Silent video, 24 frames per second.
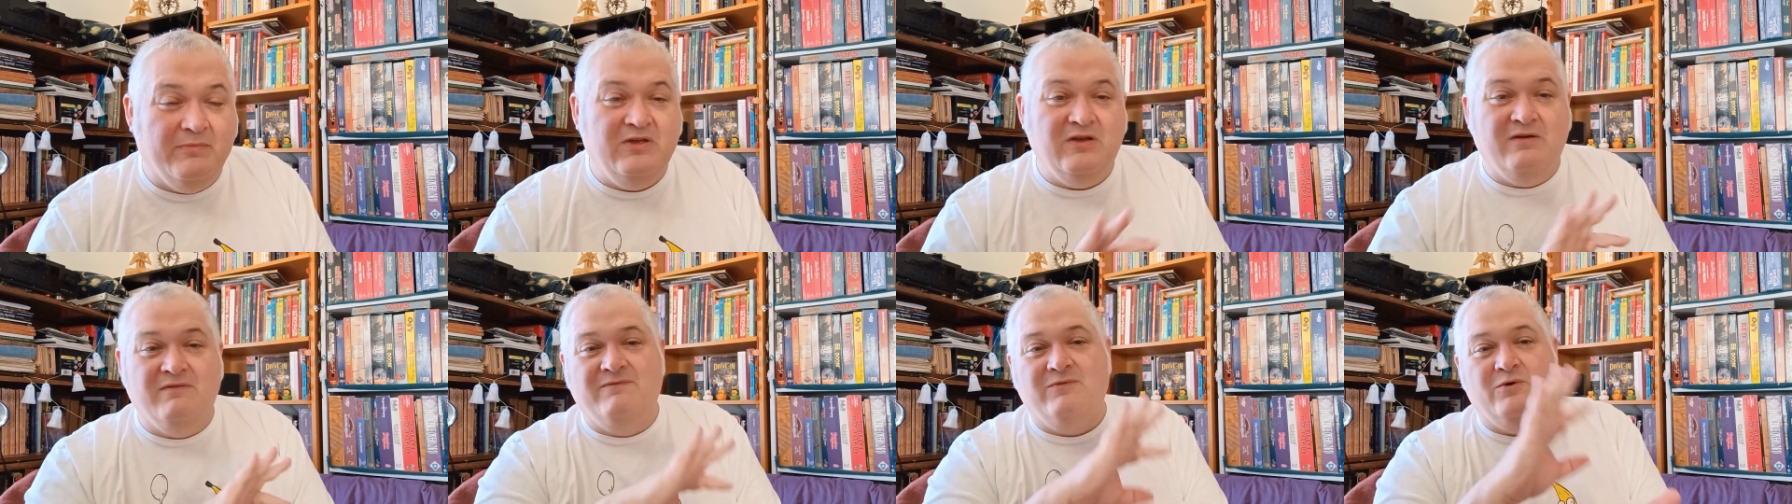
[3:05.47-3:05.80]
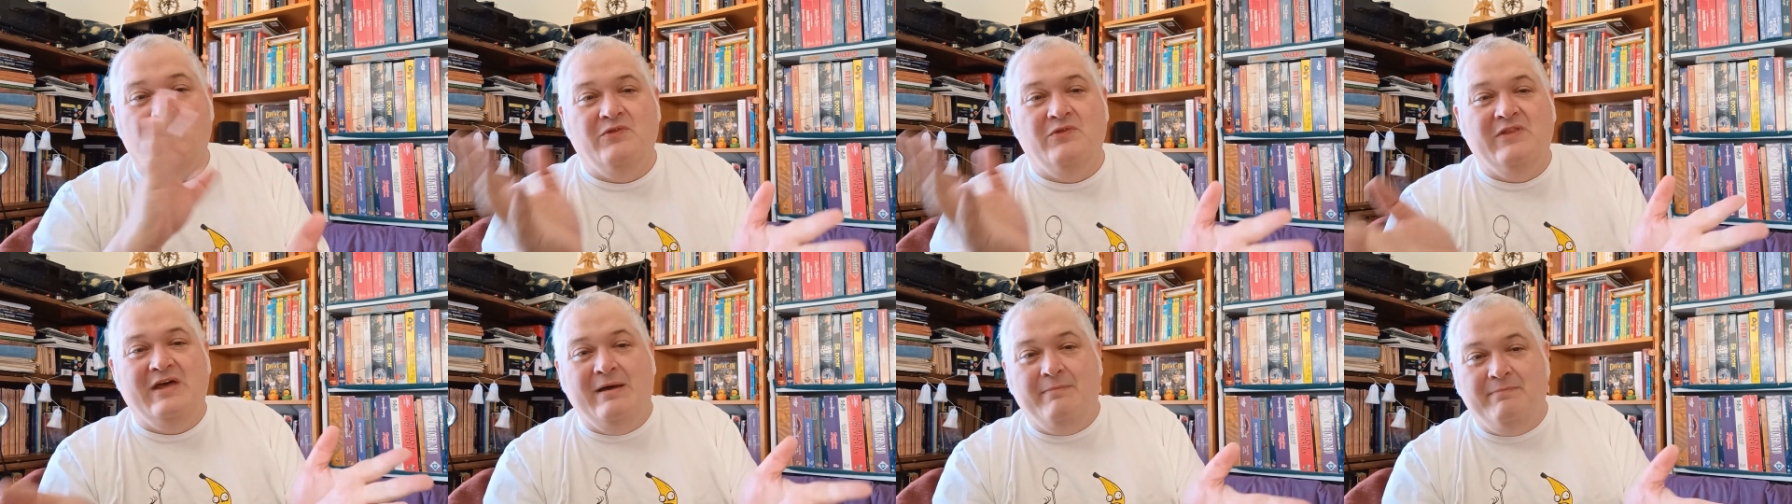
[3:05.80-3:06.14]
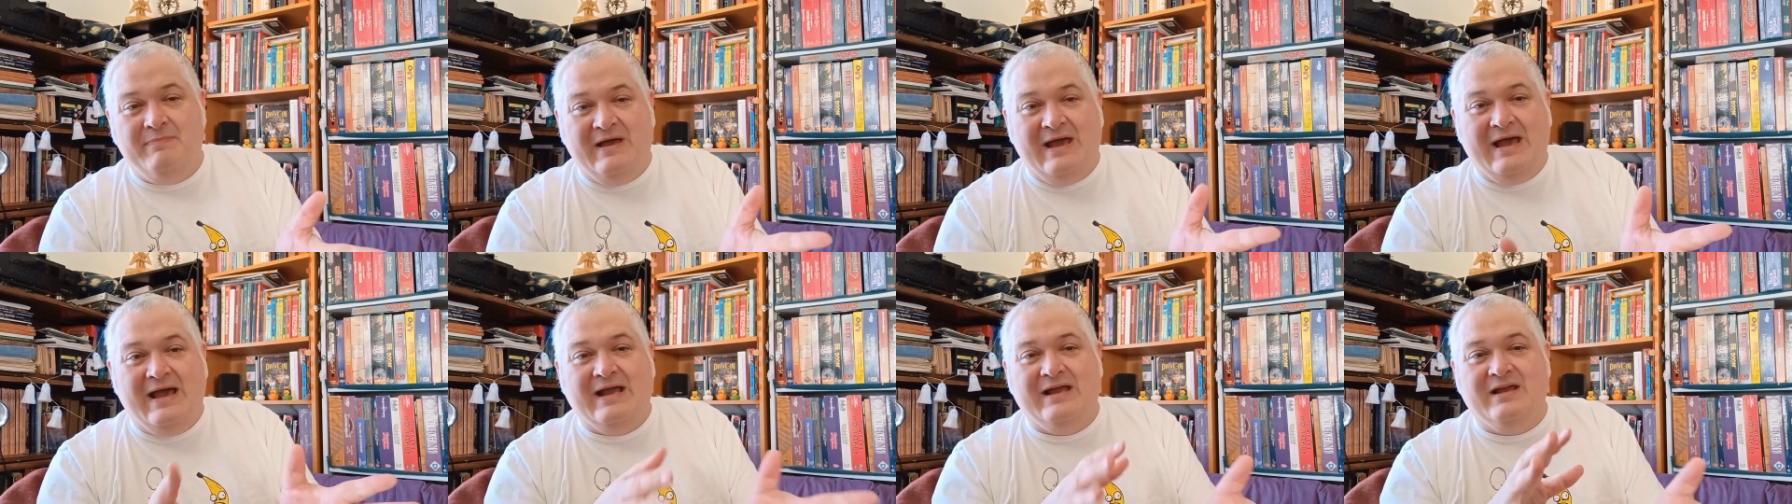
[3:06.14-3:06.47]
you can fold that
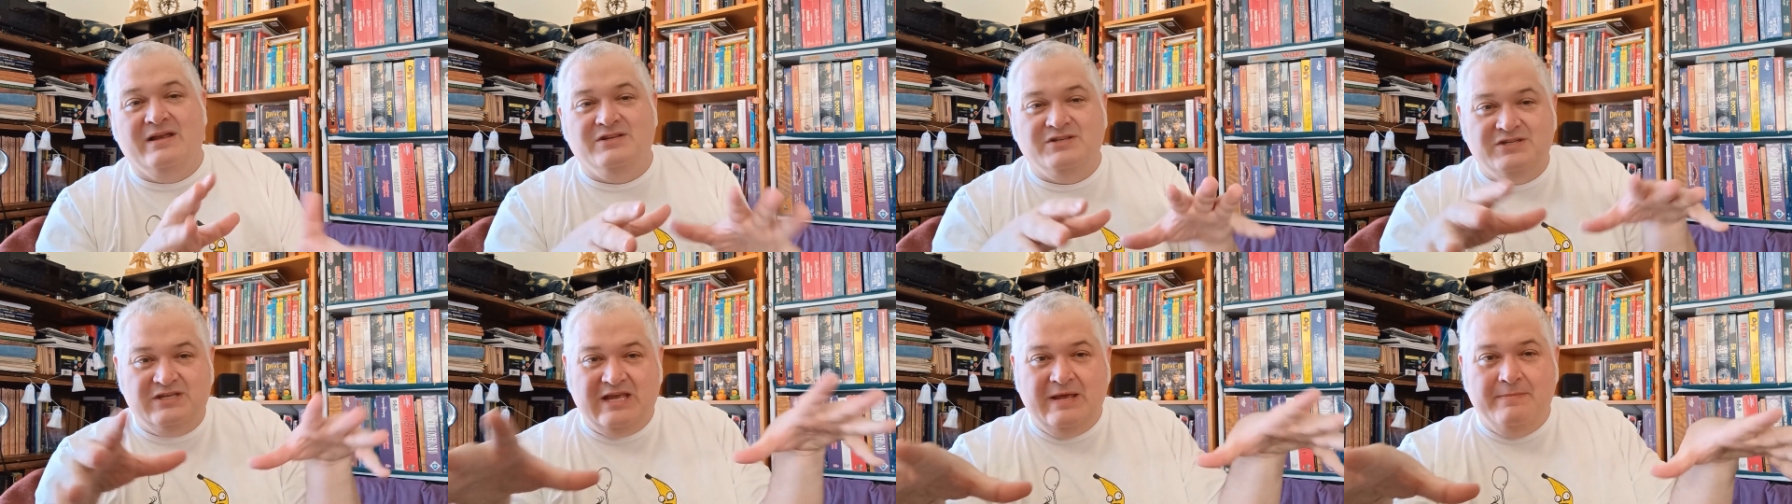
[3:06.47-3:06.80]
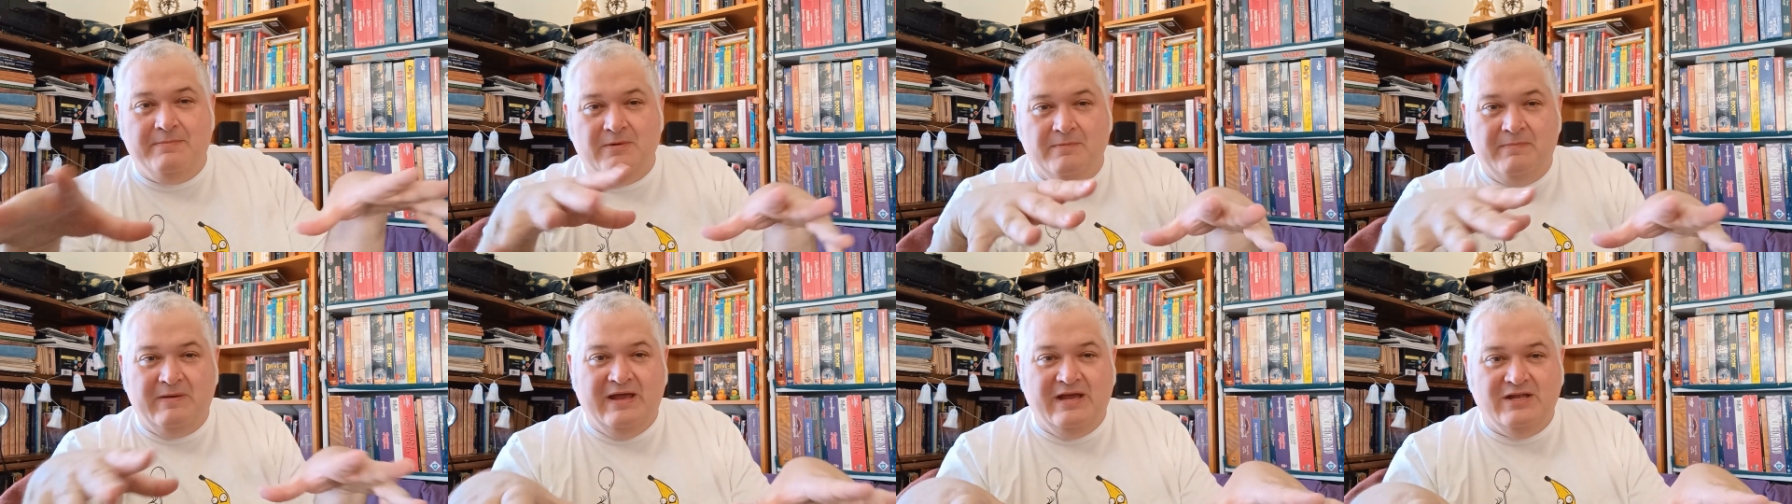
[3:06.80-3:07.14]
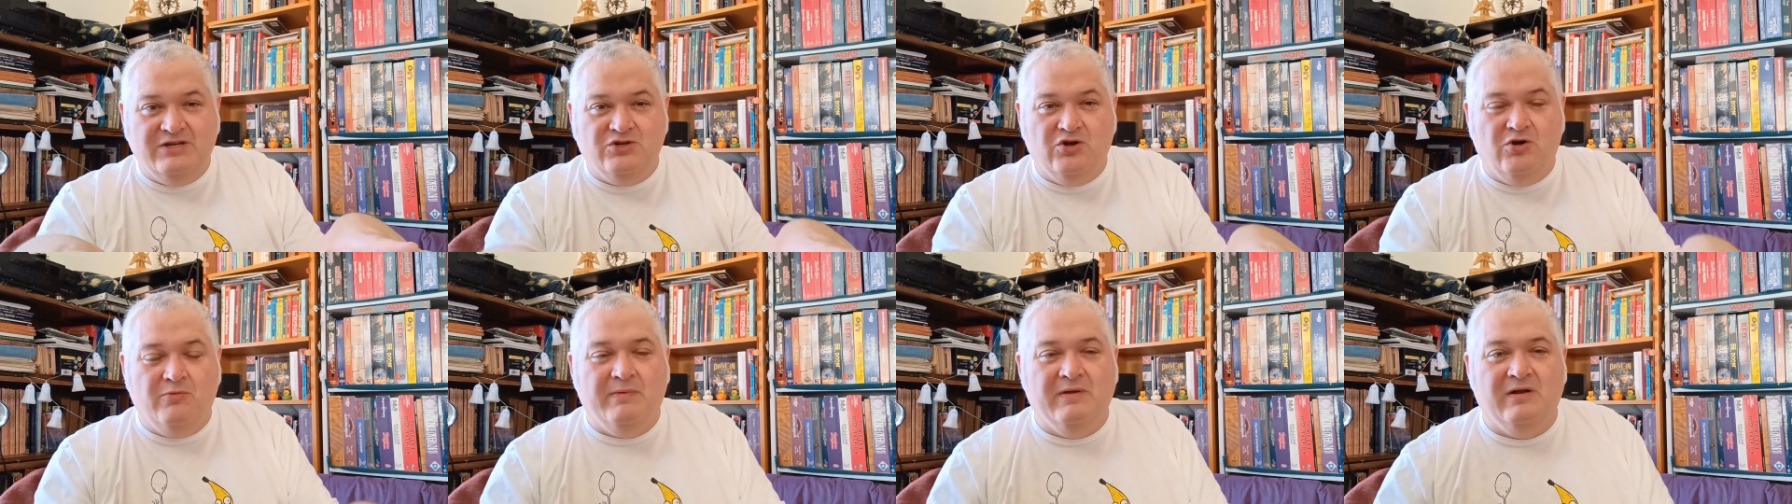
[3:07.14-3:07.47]
back and just keep your
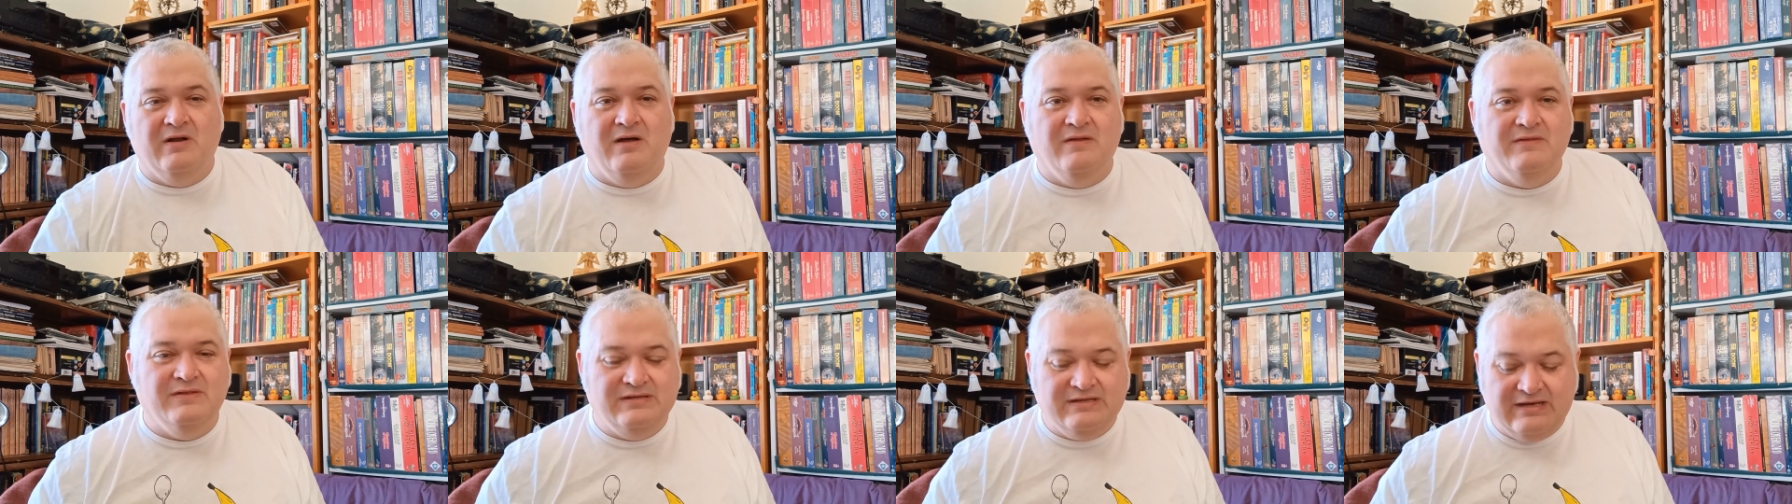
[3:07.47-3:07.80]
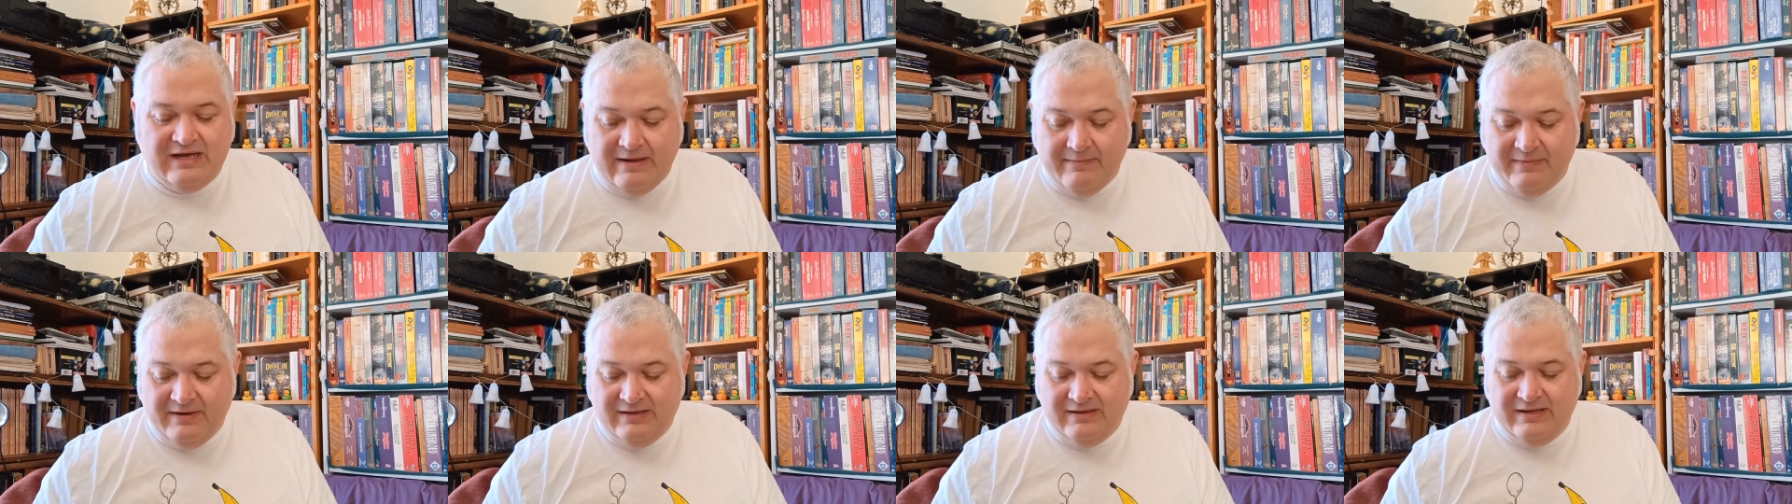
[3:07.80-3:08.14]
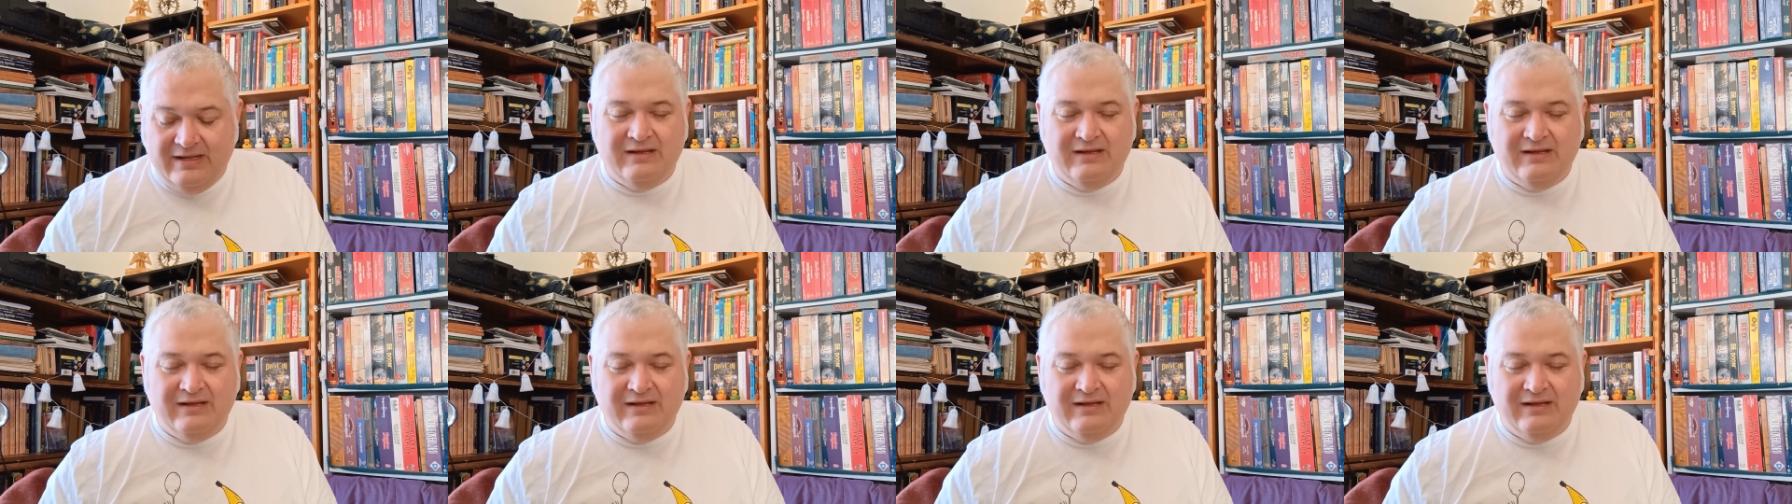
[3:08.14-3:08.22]
page open all the time.